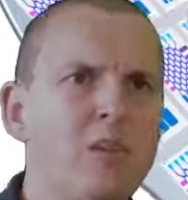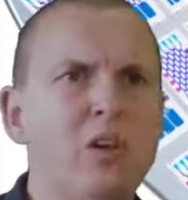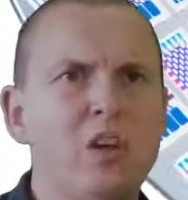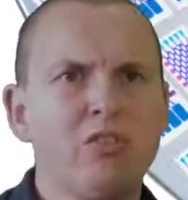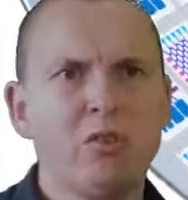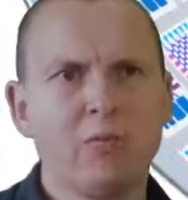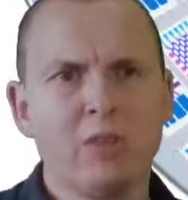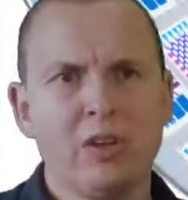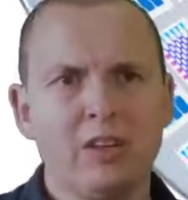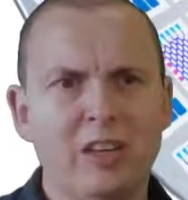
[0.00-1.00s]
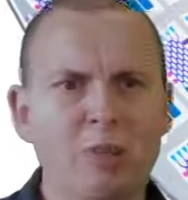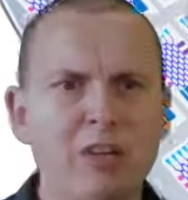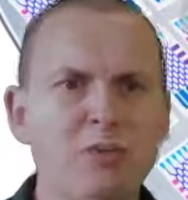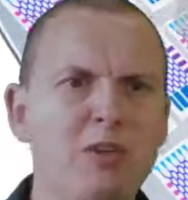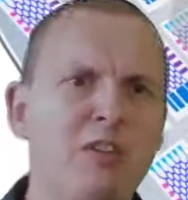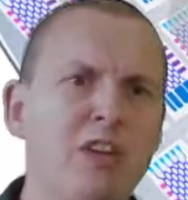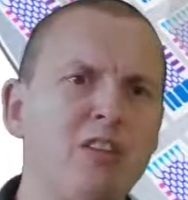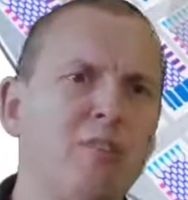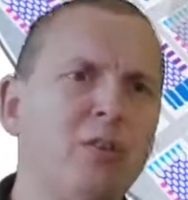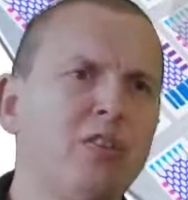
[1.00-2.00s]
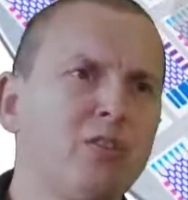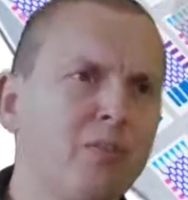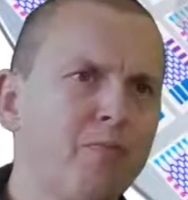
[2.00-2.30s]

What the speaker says: So that brings me to the end of my talk.